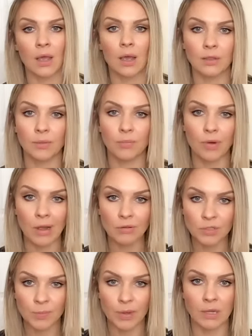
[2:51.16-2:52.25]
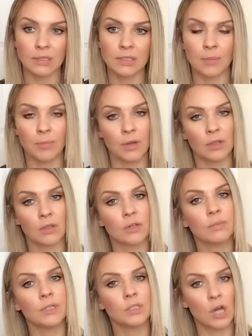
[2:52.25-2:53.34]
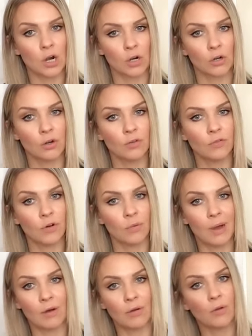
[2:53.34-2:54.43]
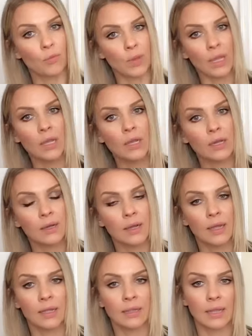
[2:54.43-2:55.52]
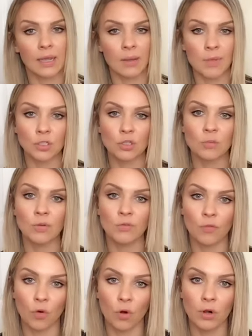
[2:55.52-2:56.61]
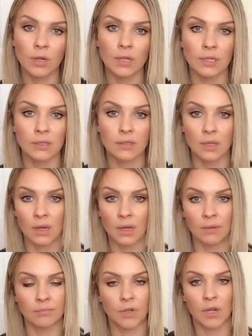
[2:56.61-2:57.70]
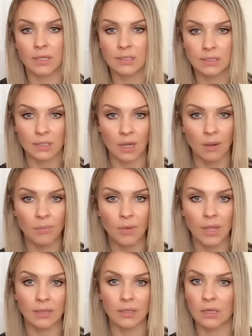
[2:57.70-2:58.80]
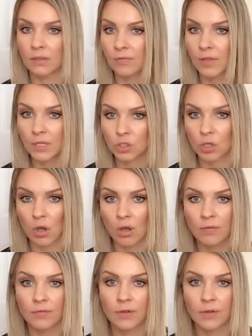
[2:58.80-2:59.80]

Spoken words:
The brown spots appear a little bit darker for about a week, and like I mentioned before, it crusts up and then it flakes off